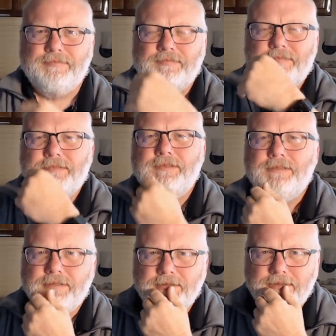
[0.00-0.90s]

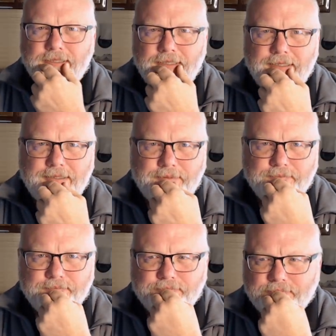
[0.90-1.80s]

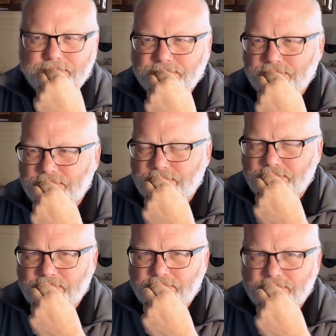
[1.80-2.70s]

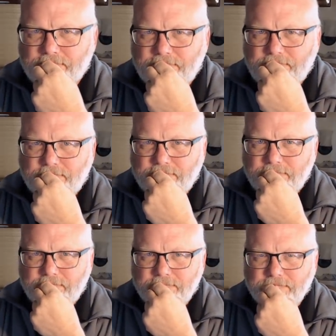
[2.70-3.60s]

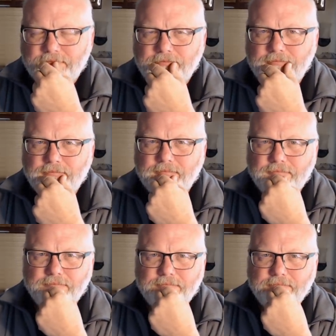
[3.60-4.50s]

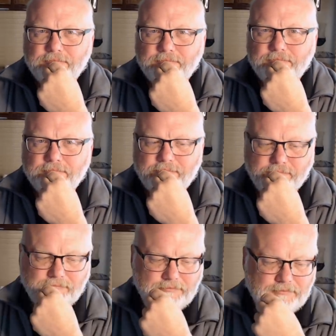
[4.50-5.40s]

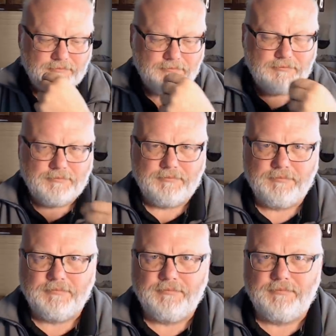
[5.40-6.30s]

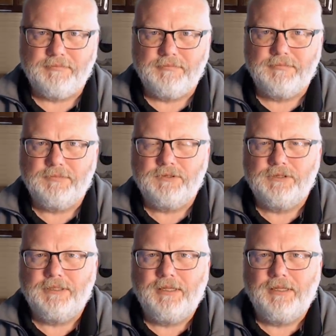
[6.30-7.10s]
The person shown says nothing.